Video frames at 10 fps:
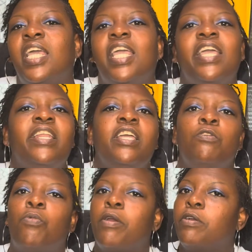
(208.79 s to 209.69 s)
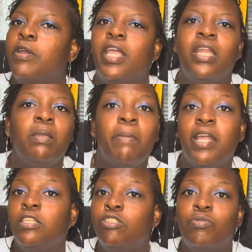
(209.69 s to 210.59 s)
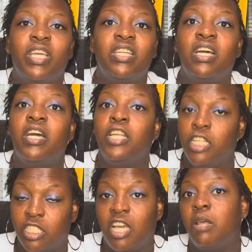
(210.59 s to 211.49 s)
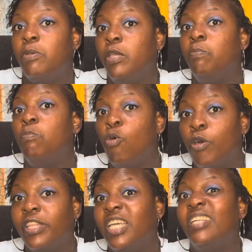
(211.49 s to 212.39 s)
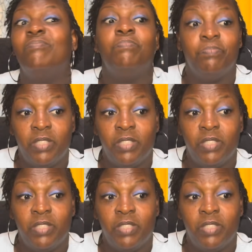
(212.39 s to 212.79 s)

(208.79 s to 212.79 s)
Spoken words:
any work or any maintenance you get done is going to be more than